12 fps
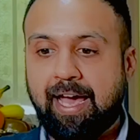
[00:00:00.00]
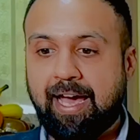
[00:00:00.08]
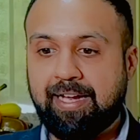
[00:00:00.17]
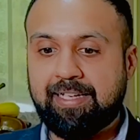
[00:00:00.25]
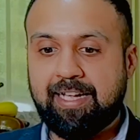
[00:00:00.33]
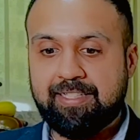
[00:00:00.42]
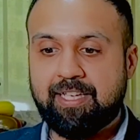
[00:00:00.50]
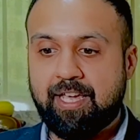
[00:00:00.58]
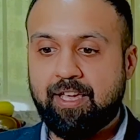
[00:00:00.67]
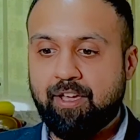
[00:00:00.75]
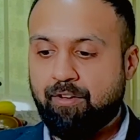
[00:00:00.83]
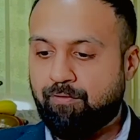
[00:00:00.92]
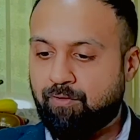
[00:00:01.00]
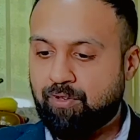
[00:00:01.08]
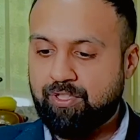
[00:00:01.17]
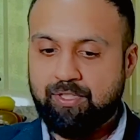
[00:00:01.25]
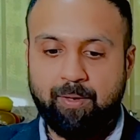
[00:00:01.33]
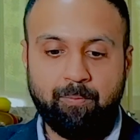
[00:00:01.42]
And let's say for
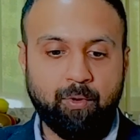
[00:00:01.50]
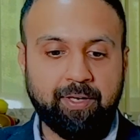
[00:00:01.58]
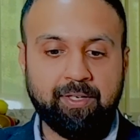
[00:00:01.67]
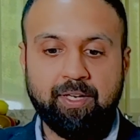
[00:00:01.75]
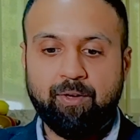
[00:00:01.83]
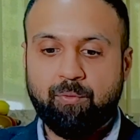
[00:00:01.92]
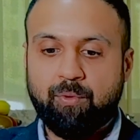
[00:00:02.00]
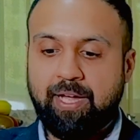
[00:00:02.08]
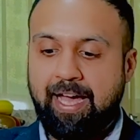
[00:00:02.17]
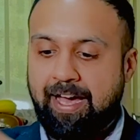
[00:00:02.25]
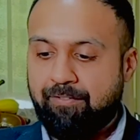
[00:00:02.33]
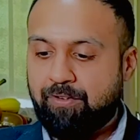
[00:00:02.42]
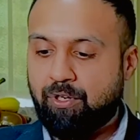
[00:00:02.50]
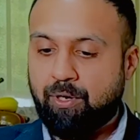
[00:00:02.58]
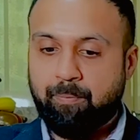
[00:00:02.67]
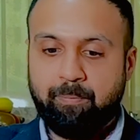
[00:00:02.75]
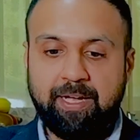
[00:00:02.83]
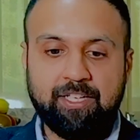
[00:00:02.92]
someone we're having a
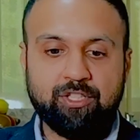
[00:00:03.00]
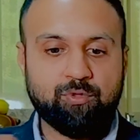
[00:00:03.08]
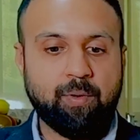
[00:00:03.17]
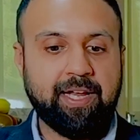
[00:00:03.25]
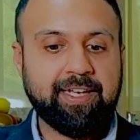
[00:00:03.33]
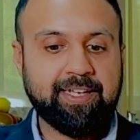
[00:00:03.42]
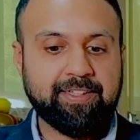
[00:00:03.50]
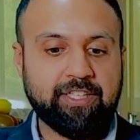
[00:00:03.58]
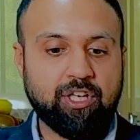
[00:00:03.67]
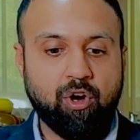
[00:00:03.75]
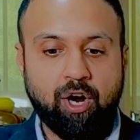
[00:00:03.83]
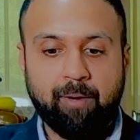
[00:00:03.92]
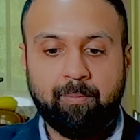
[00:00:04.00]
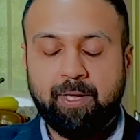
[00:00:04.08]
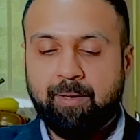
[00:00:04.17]
big swelling in the arm,